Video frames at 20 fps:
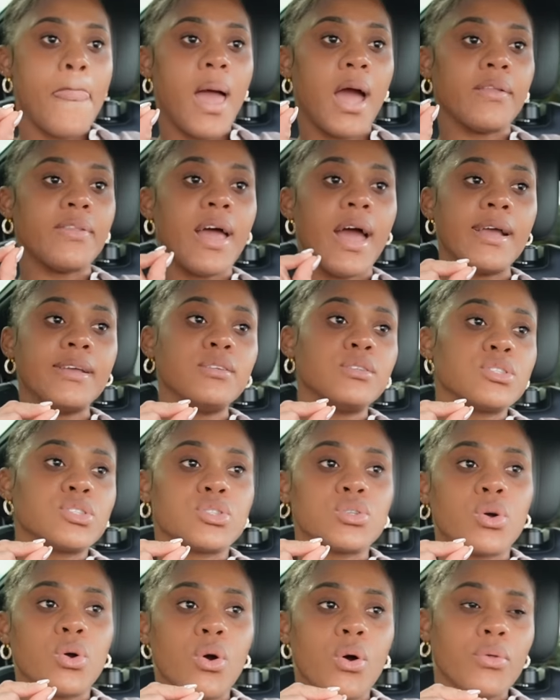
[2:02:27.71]
And I
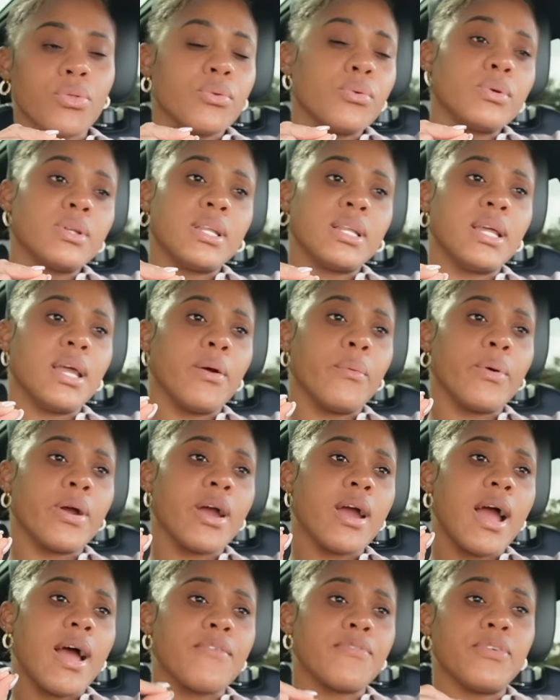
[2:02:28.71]
used to go through the day
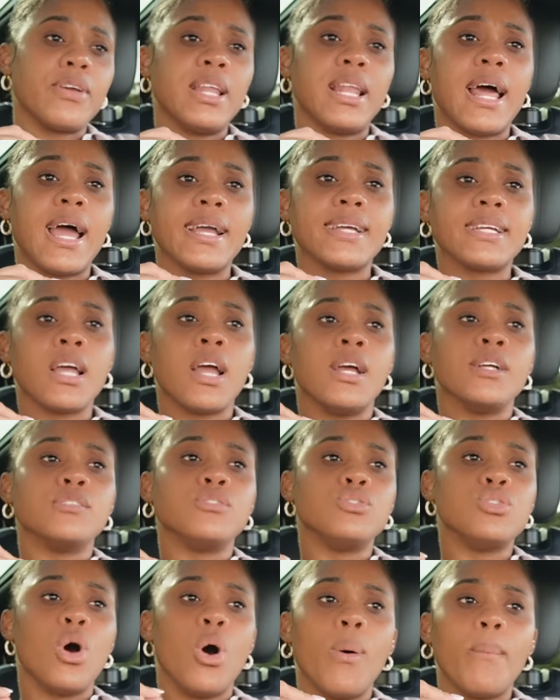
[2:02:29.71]
where I feel like
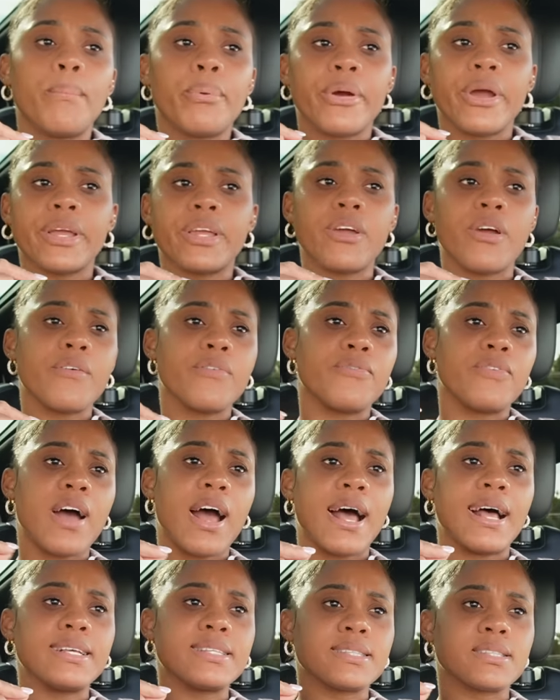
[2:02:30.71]
don't break your
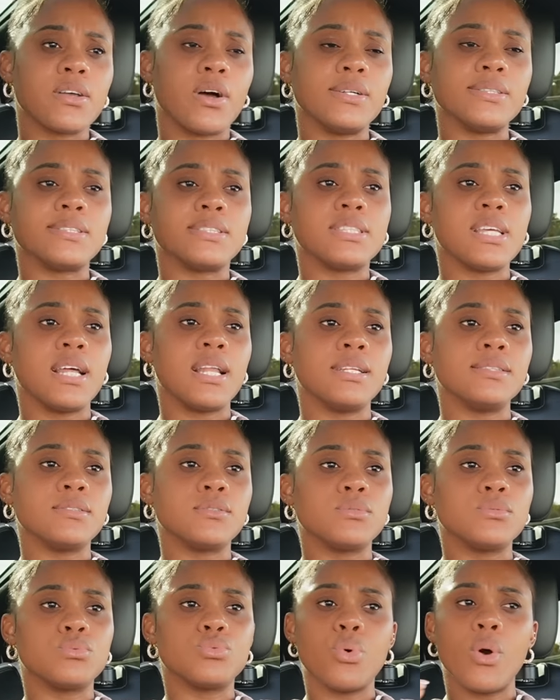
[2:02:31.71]
fast until
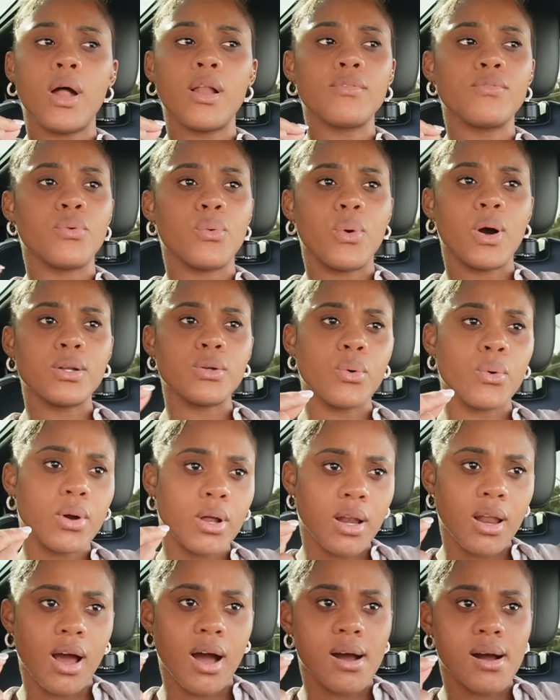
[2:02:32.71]
12, 1
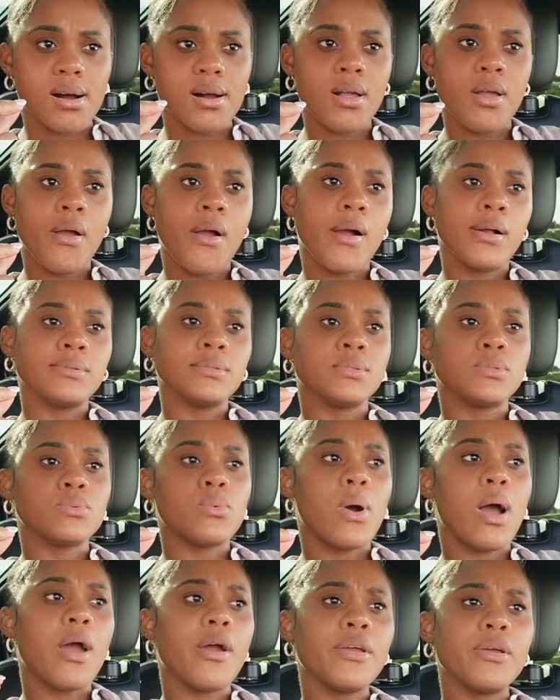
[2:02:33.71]
o'clock.
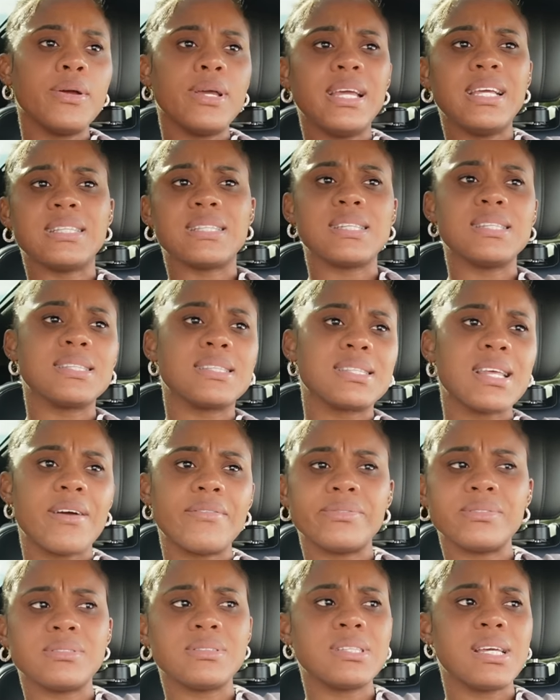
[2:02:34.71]
Why are you eating
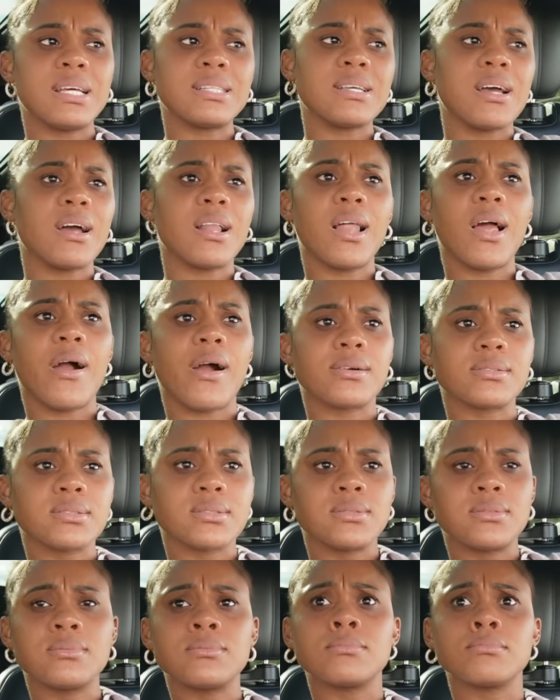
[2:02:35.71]
7, 8 o'clock?
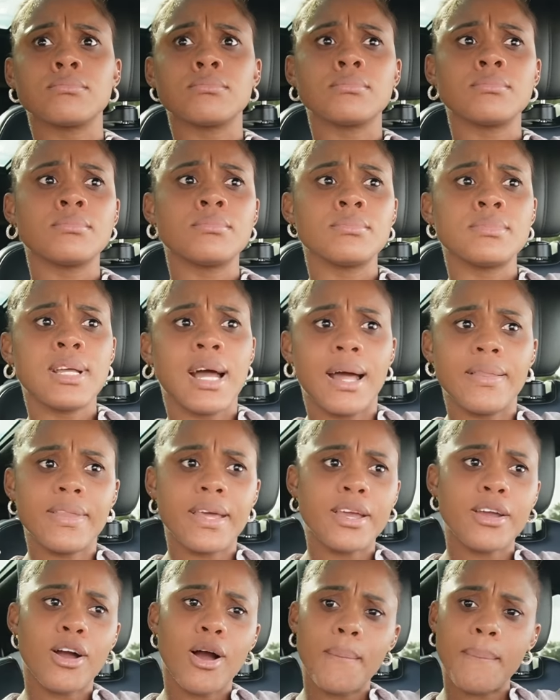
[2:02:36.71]
And
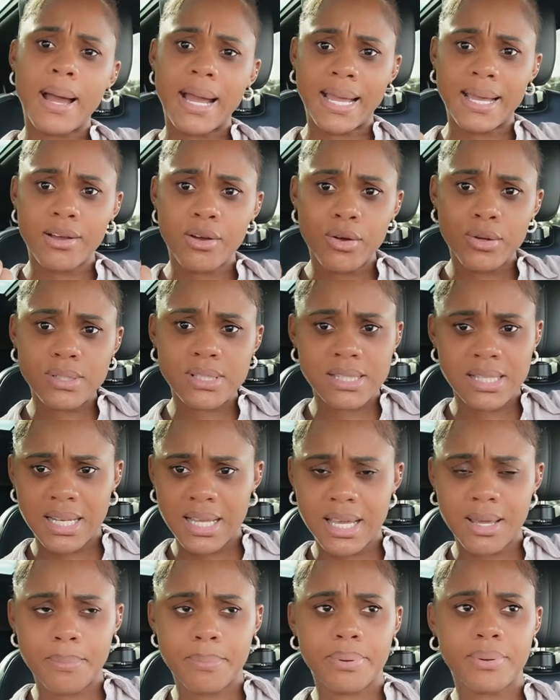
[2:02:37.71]
then you come back and go
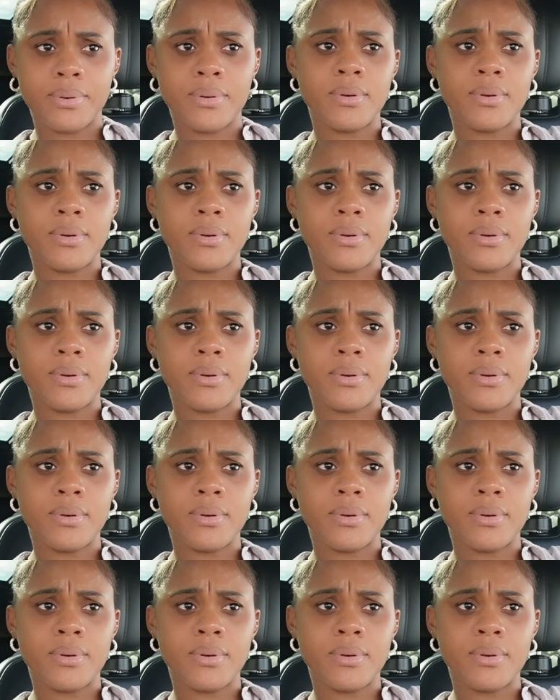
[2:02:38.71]
sleep.